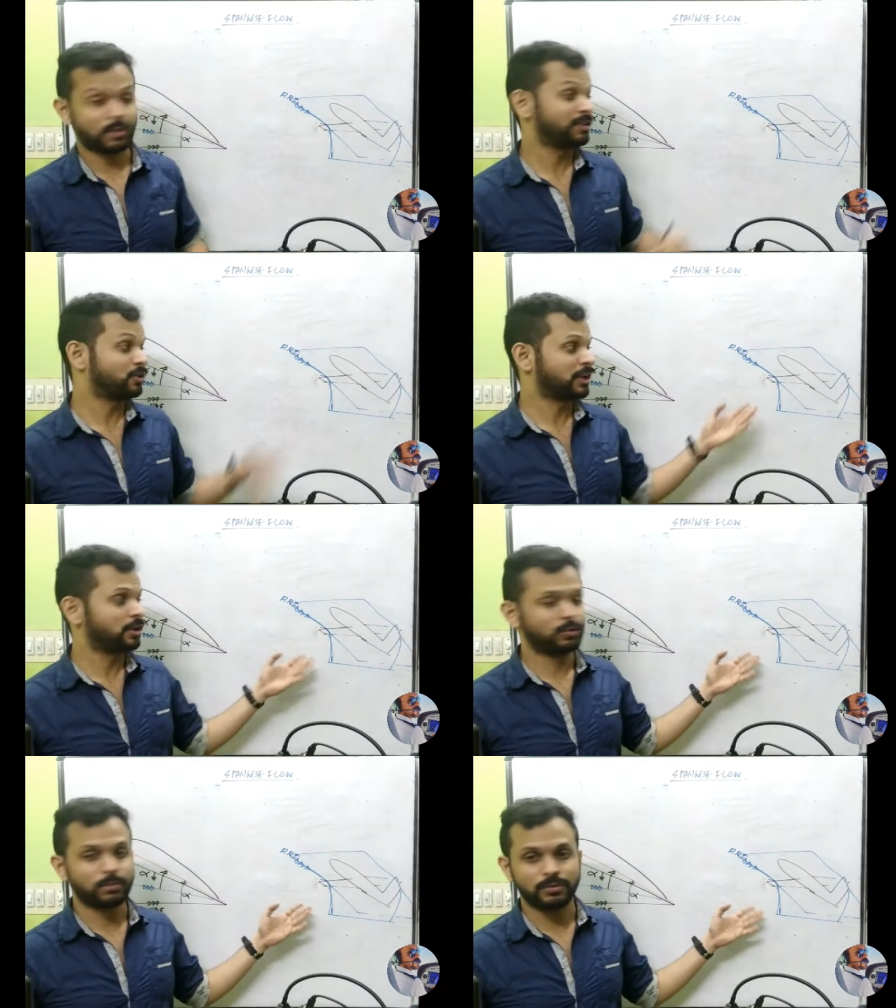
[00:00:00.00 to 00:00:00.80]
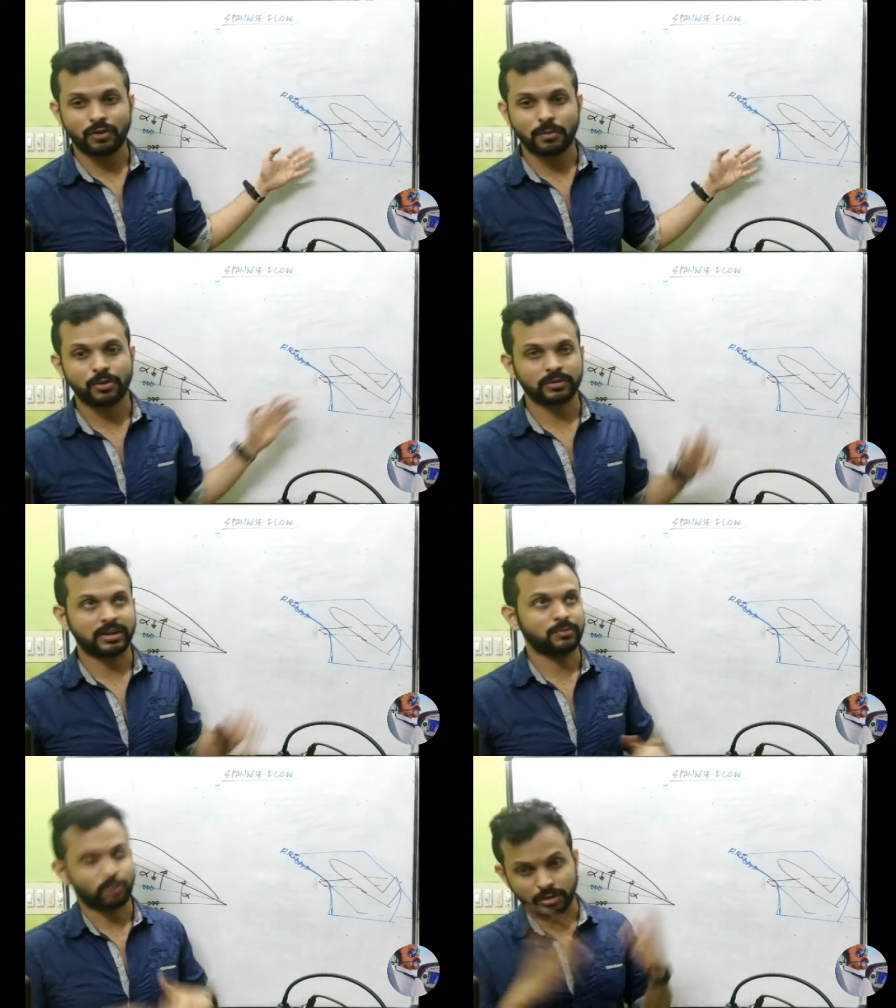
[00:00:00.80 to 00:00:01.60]
I did not tell you before because I
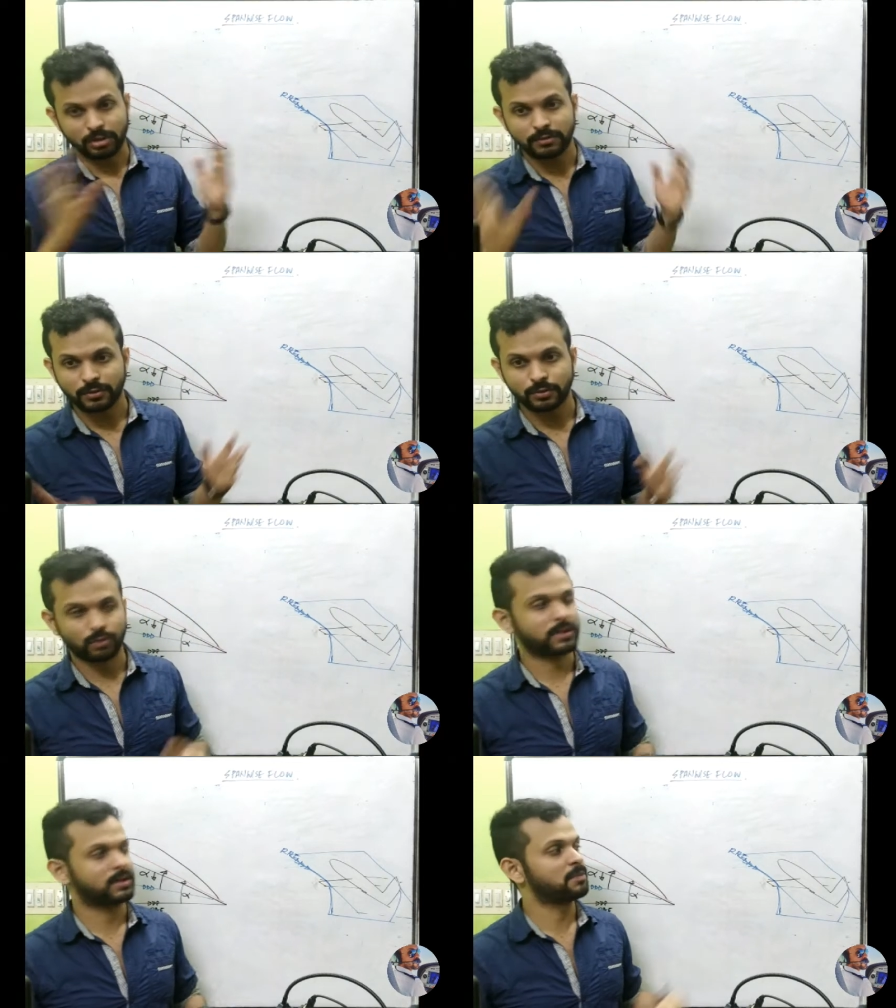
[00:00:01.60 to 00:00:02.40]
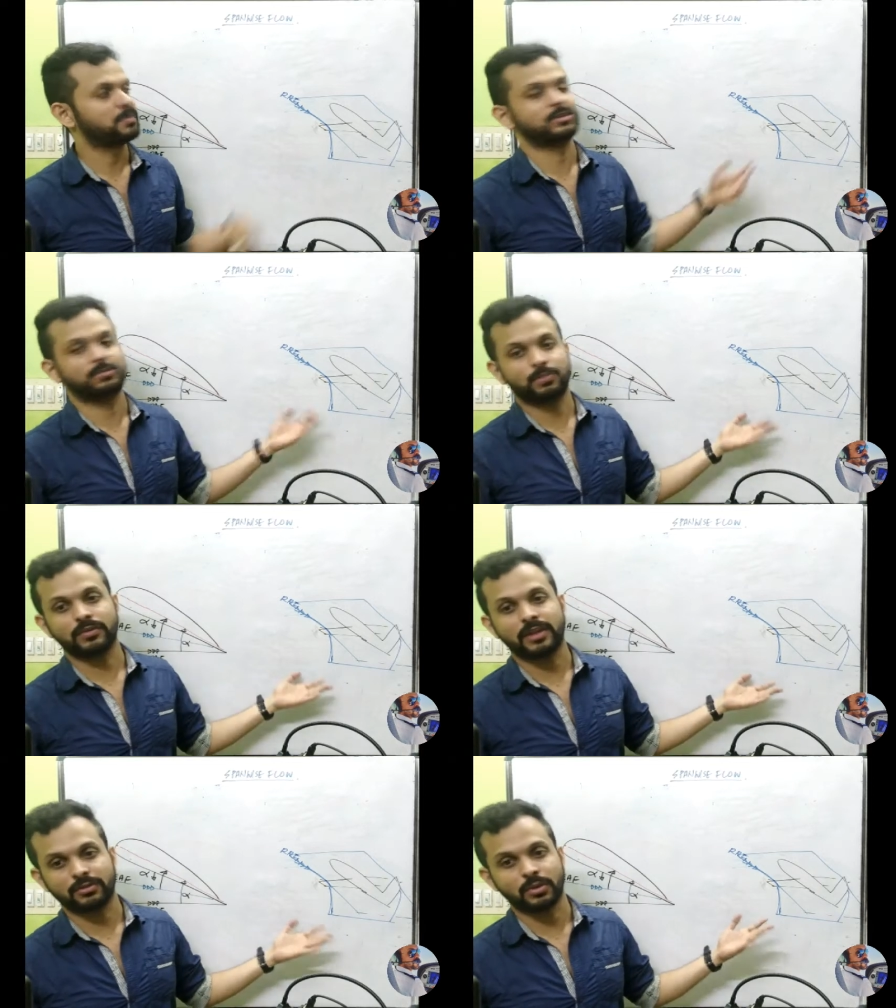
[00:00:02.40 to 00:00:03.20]
didn't want to confuse you, but let me just put
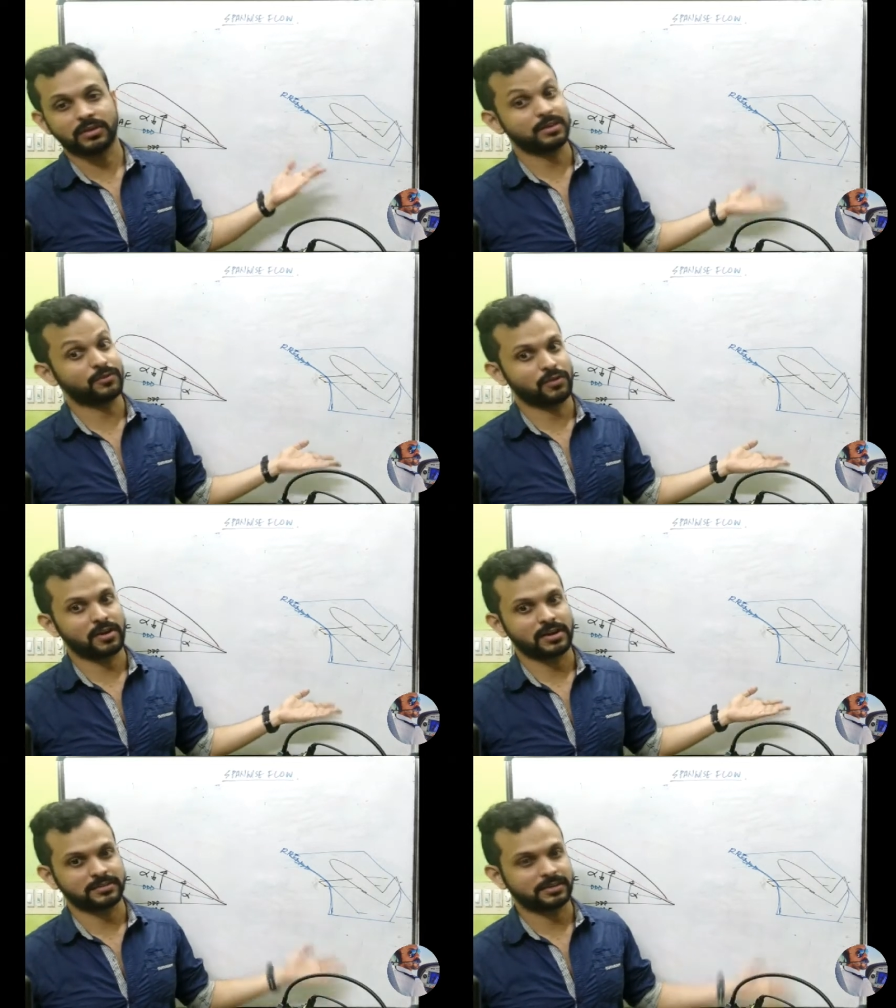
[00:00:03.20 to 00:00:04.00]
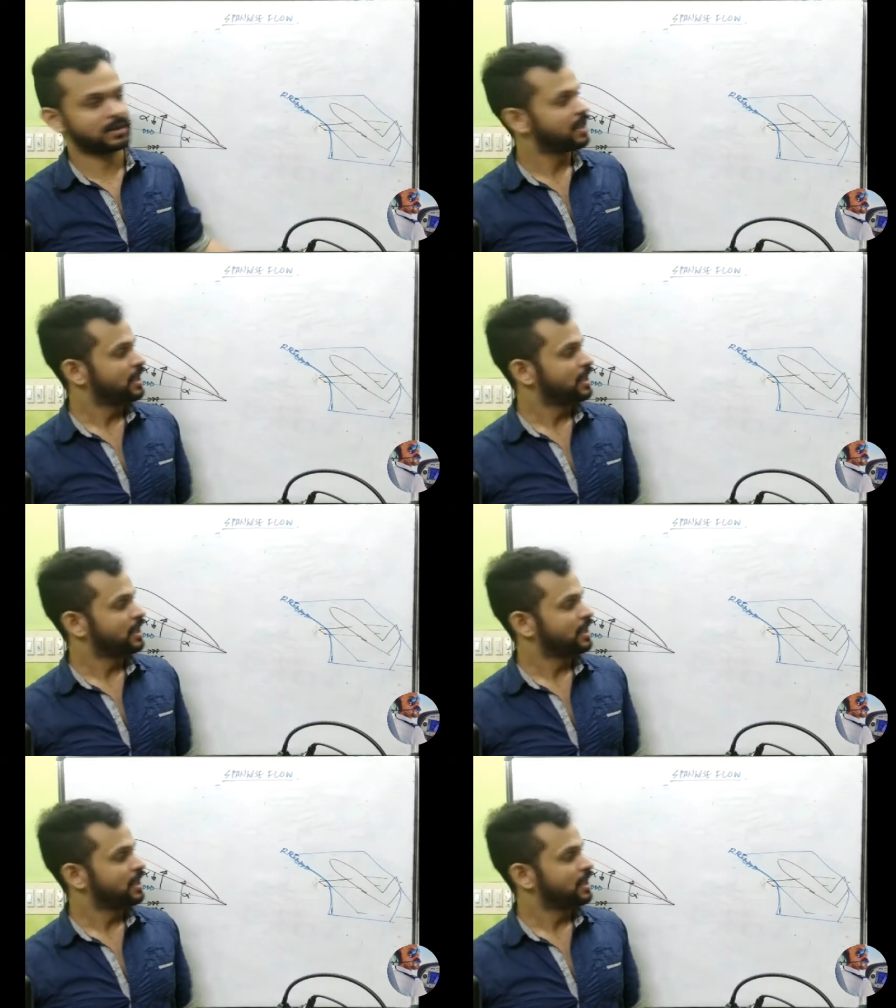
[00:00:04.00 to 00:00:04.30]
that through and see if you can understand.